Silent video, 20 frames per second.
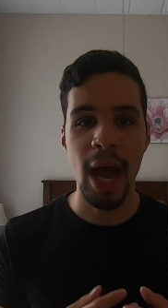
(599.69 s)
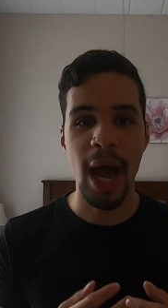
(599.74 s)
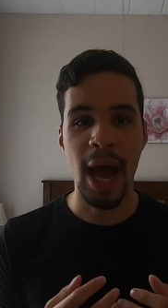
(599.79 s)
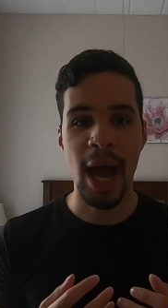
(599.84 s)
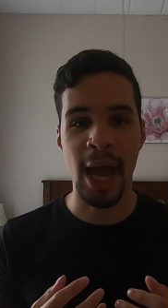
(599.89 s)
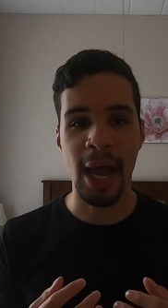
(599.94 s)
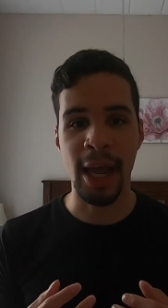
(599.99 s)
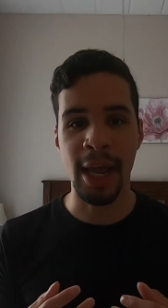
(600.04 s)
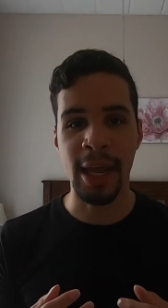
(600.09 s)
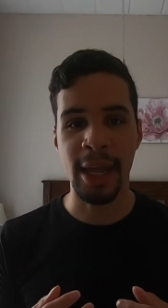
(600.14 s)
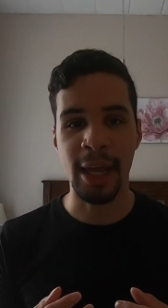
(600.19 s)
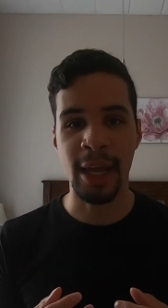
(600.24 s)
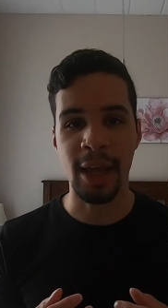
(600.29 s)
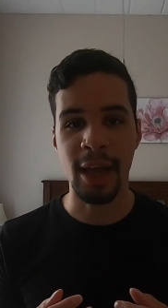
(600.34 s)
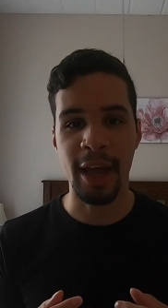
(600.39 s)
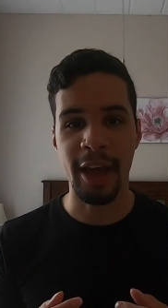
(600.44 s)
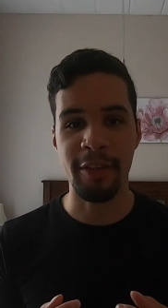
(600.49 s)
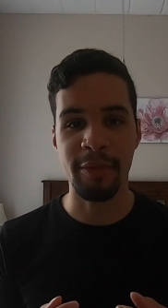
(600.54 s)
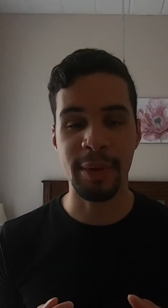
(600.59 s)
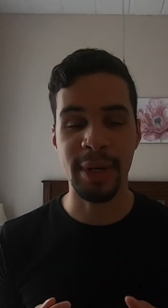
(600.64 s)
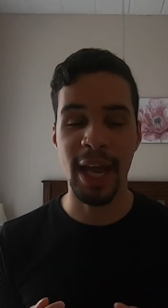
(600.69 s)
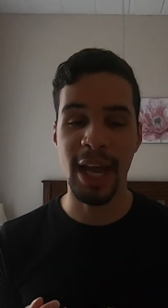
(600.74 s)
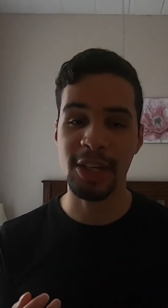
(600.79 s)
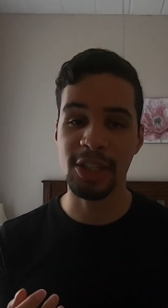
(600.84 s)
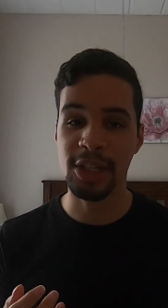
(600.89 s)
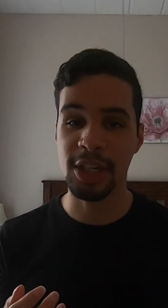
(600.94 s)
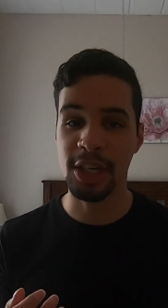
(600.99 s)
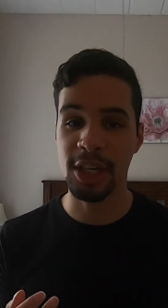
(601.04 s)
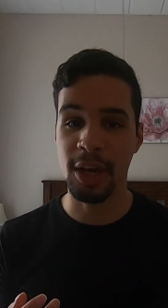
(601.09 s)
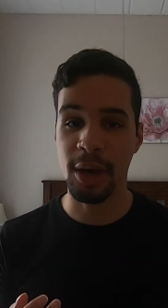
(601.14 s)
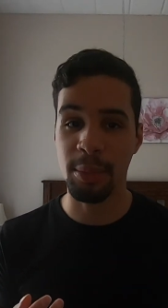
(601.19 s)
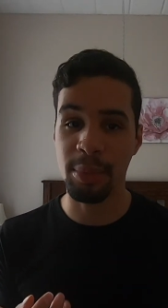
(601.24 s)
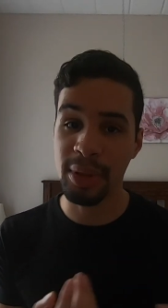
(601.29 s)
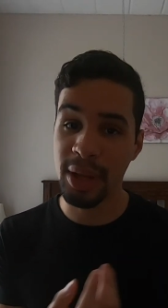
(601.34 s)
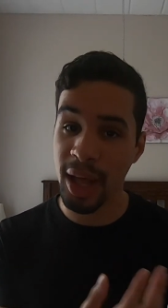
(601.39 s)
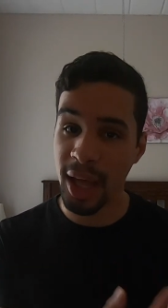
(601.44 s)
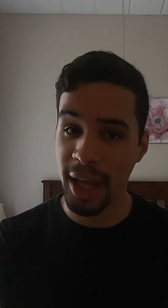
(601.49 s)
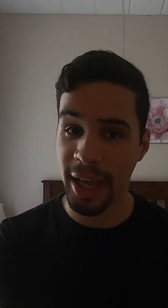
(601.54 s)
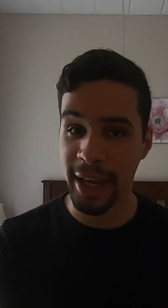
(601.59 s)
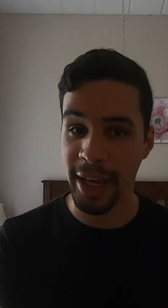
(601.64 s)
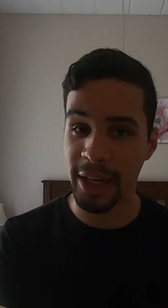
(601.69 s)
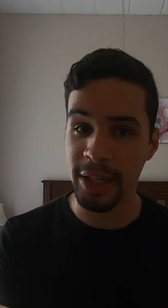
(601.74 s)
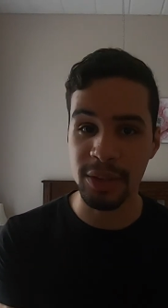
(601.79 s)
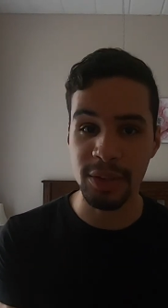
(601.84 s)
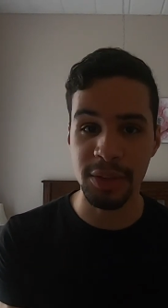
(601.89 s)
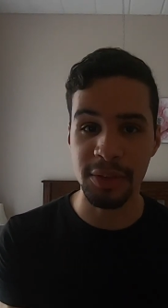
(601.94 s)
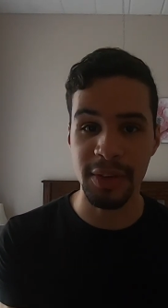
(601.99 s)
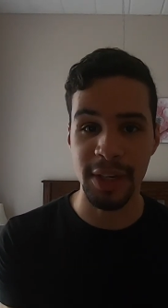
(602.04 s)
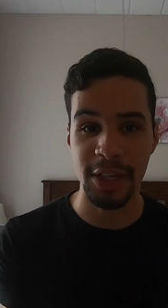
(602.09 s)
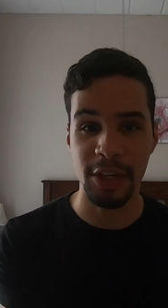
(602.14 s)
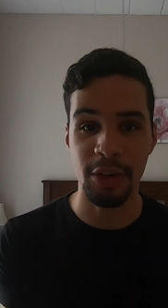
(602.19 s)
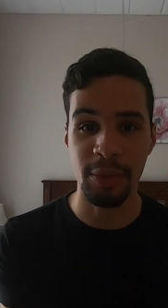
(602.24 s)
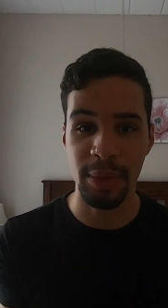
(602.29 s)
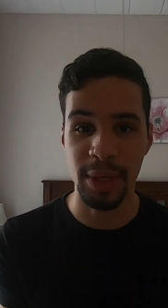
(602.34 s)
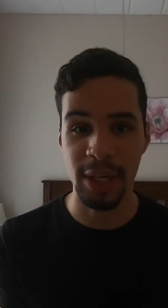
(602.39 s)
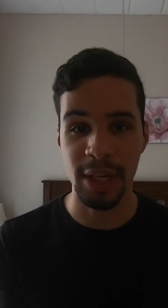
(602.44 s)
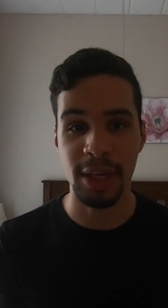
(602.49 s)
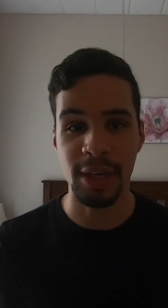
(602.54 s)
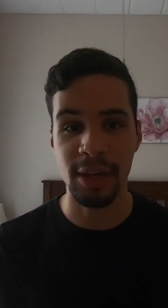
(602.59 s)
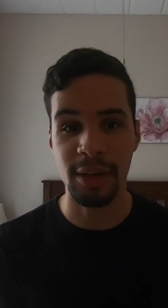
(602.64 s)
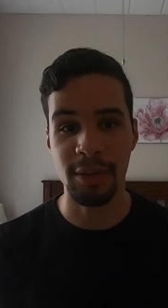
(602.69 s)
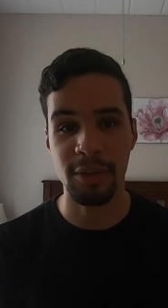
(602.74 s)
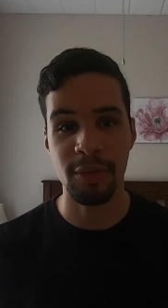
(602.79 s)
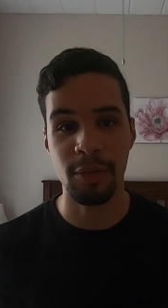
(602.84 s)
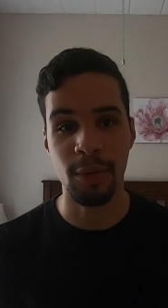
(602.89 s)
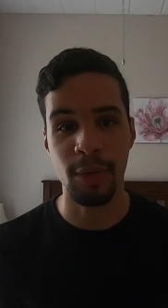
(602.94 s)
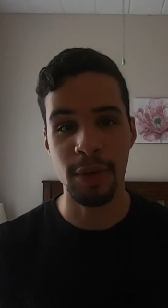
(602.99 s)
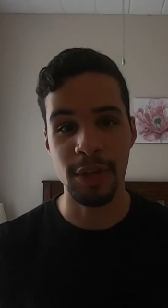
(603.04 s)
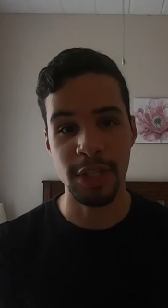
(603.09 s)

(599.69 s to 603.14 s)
I have been actually applying to VaynerMedia for this